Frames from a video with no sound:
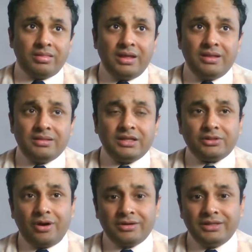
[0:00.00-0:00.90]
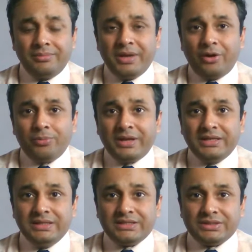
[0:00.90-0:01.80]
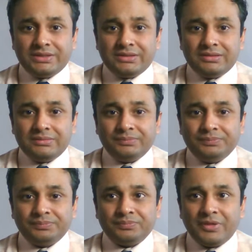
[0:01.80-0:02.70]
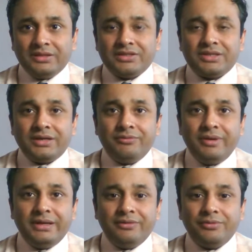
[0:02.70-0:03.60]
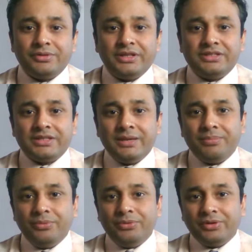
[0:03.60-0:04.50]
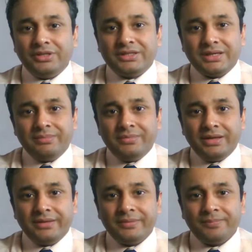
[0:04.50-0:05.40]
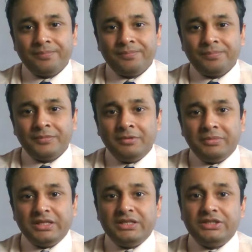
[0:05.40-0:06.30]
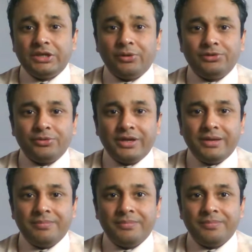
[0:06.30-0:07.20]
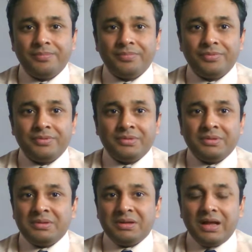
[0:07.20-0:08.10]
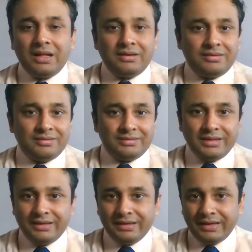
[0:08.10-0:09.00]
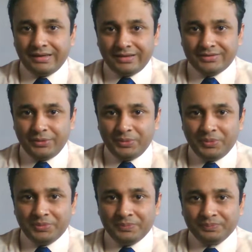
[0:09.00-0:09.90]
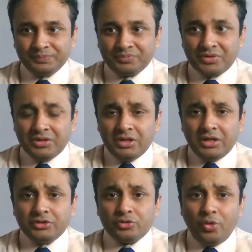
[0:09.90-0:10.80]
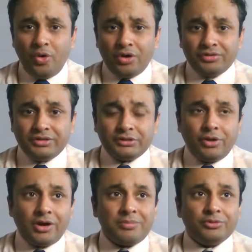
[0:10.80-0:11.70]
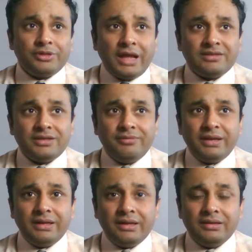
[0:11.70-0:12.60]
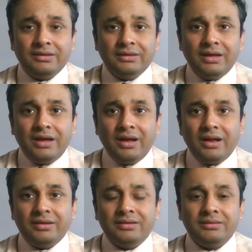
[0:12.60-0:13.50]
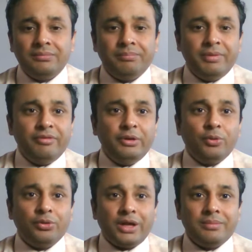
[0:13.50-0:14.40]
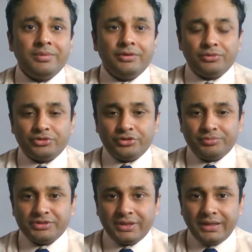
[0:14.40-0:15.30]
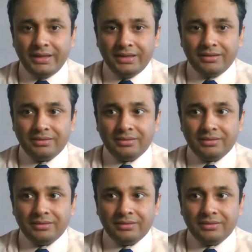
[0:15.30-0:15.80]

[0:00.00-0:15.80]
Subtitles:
Then they thought they'll be out by Easter and they started waiting for the escape route on the same day. But the Easter also came and they didn't get rescued. And so on. They thought about Thanksgiving Day and between no time it was Christmas again.